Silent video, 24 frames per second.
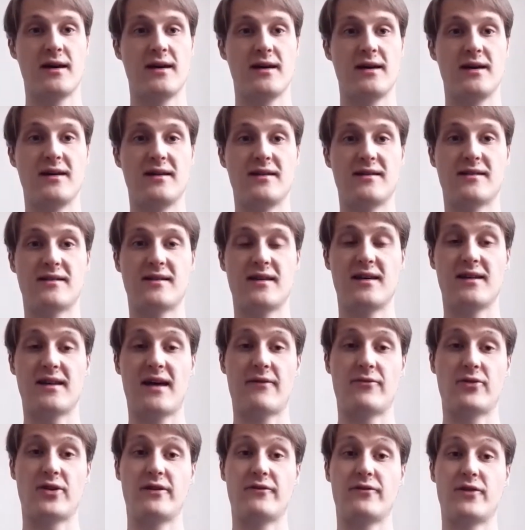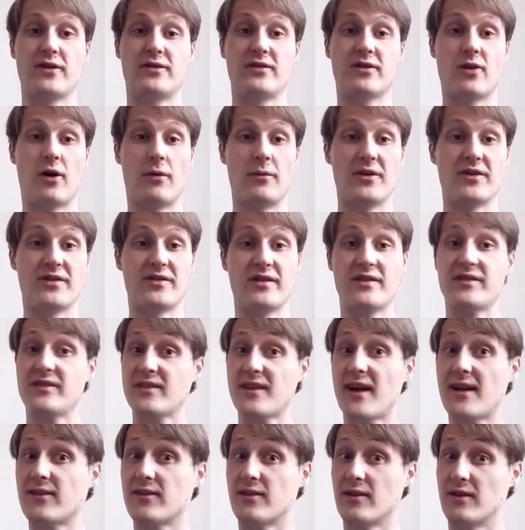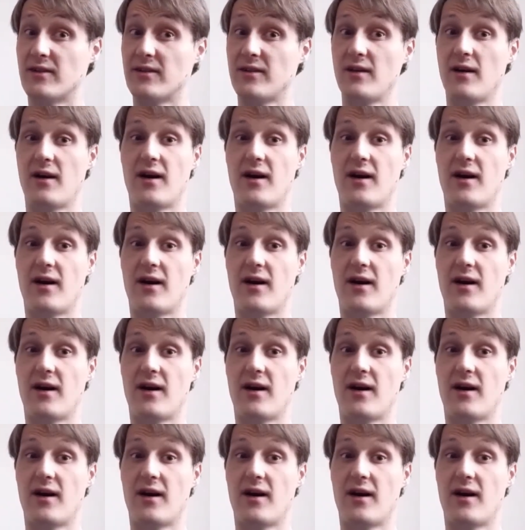is, in heavily inverted commas, standard.